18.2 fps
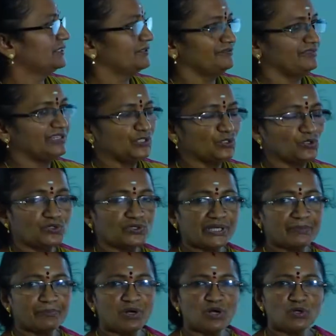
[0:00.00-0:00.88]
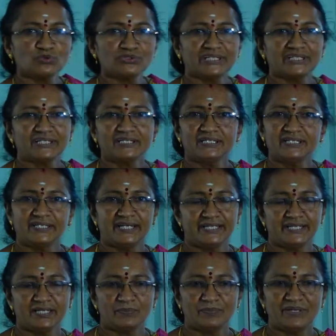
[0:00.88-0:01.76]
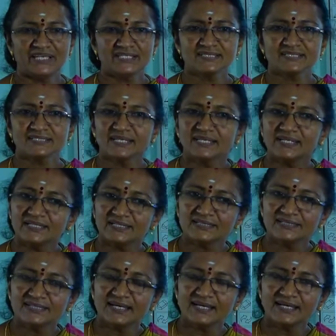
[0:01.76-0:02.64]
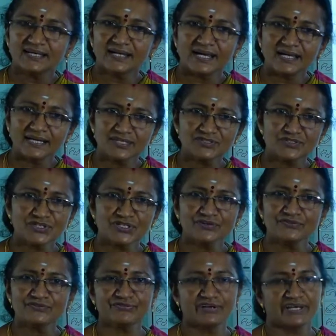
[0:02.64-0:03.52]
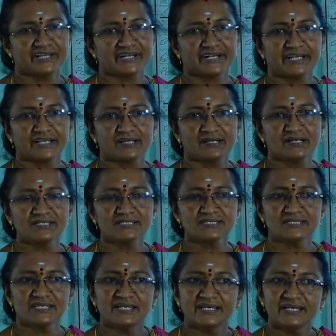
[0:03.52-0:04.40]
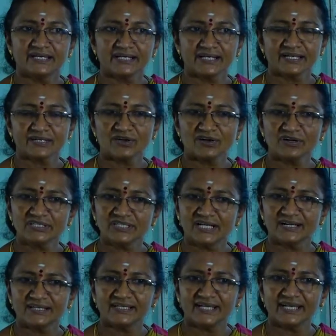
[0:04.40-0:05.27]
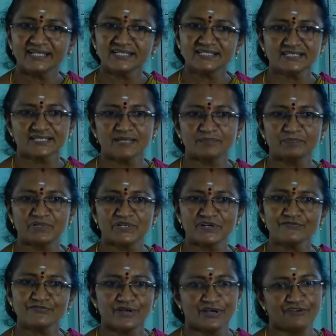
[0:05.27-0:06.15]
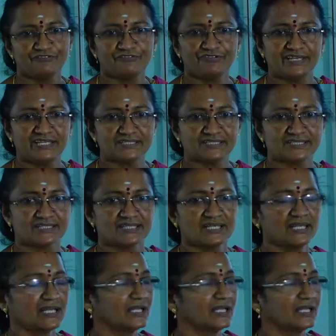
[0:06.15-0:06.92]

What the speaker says: We know about the database. It is the collection of records. A record contains number of fields.